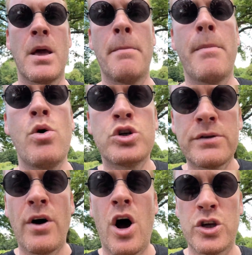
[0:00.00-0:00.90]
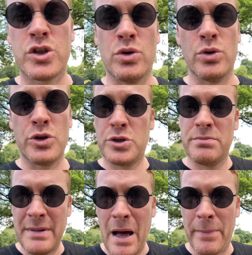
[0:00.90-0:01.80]
most of the hostels,
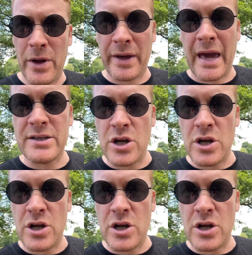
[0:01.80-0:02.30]
albergues